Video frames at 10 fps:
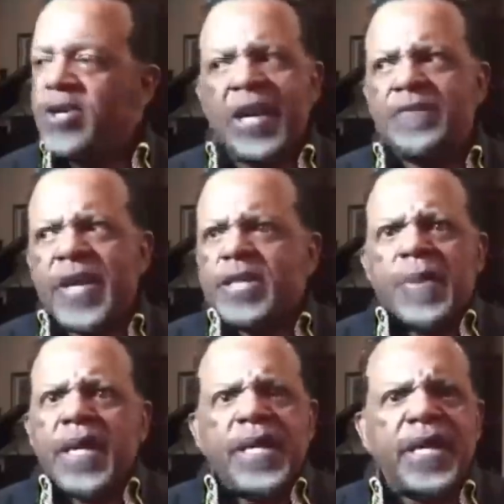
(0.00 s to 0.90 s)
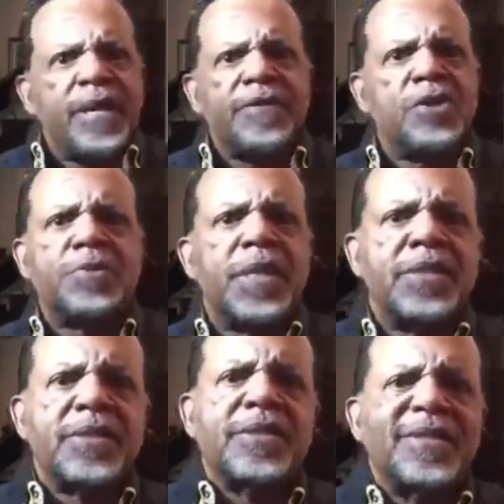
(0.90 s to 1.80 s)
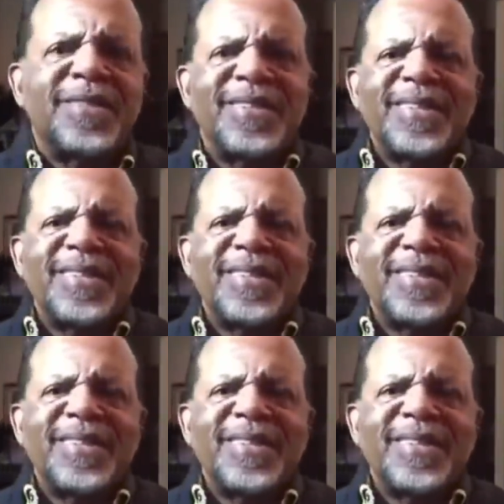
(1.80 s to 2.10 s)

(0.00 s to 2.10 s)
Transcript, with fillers: You can't find his body in any of those places.